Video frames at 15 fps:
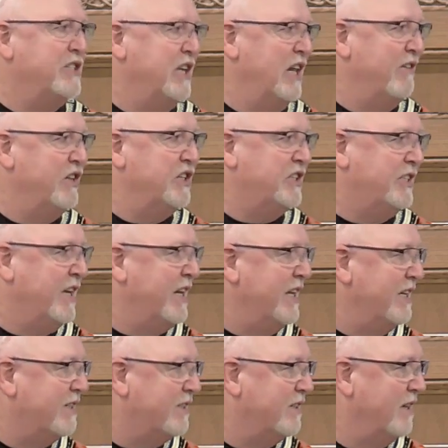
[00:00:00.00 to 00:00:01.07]
they live in
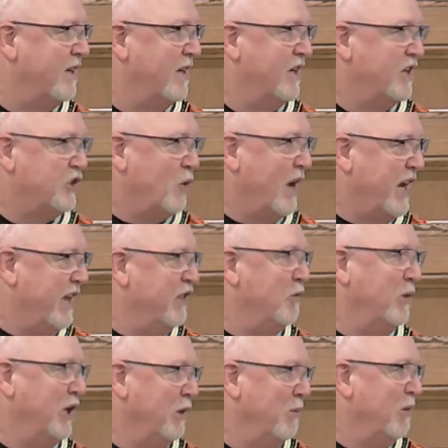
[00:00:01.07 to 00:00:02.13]
cities. So I give them
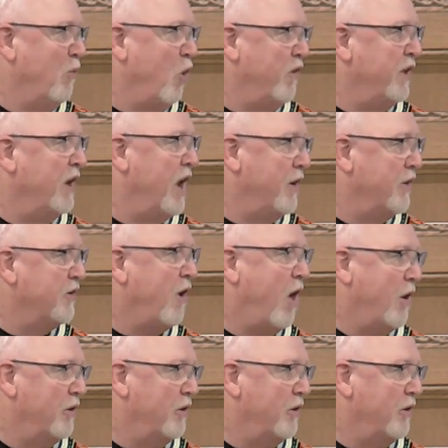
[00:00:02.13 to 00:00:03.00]
a little bit more than $100.